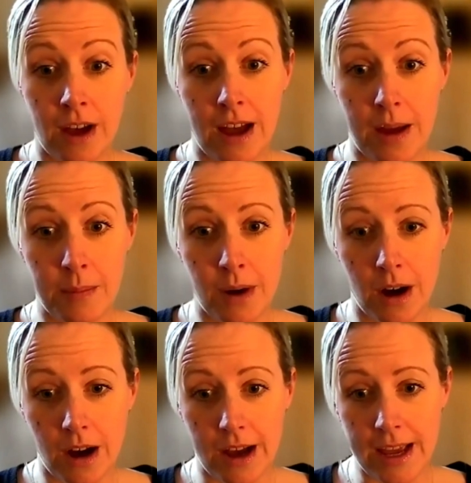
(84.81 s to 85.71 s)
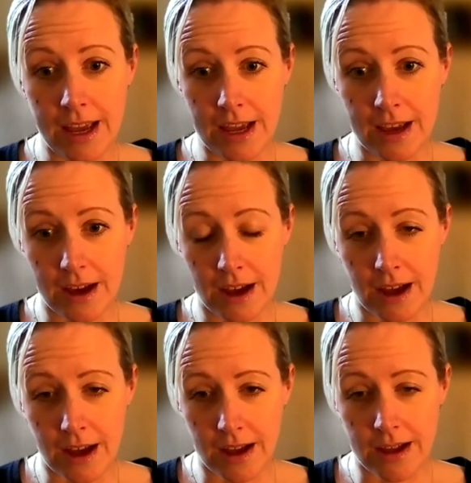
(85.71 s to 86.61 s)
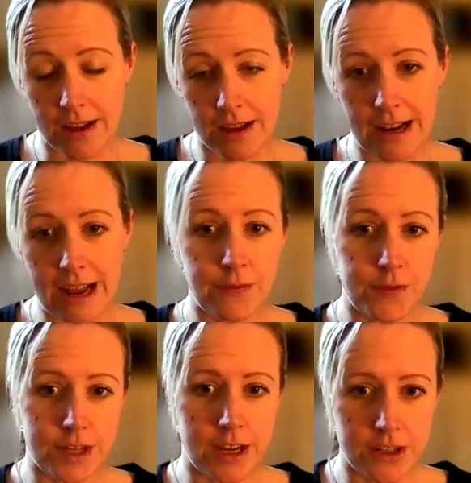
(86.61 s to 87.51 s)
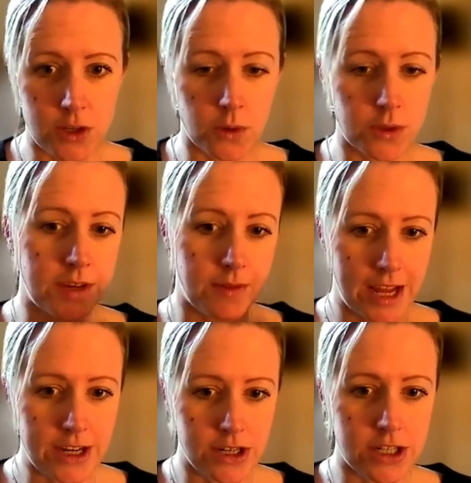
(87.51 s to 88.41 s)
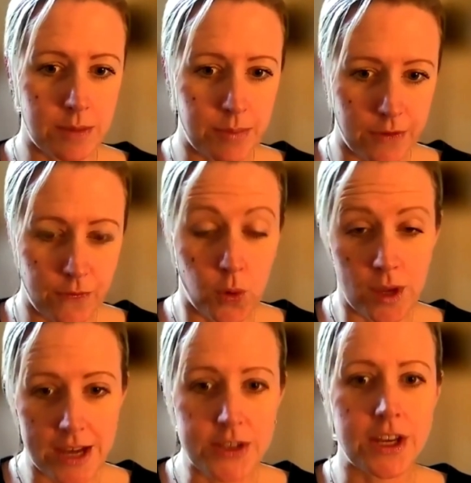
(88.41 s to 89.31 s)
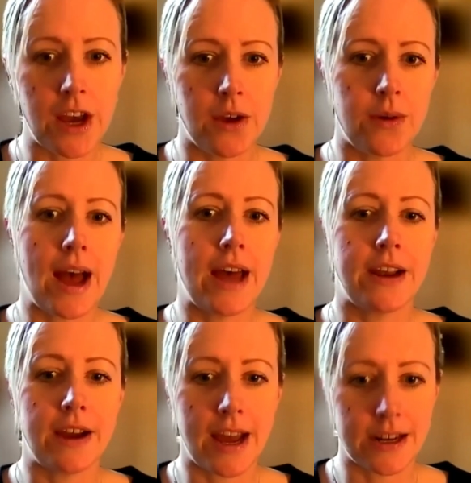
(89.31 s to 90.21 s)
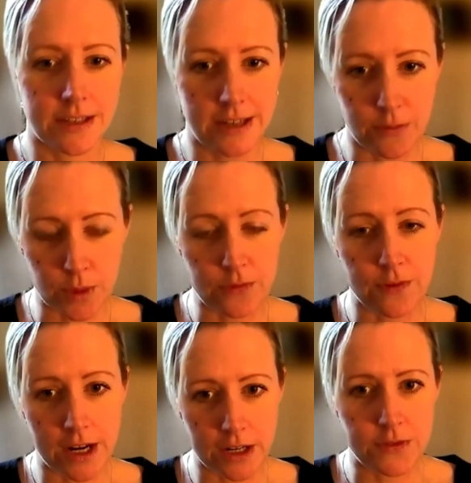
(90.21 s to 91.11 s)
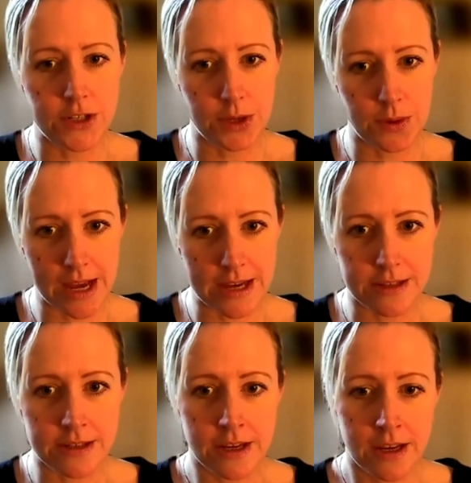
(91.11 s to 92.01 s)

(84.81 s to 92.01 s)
I left a toxic relationship 4 years ago, and I had to live with a friend for 2 years.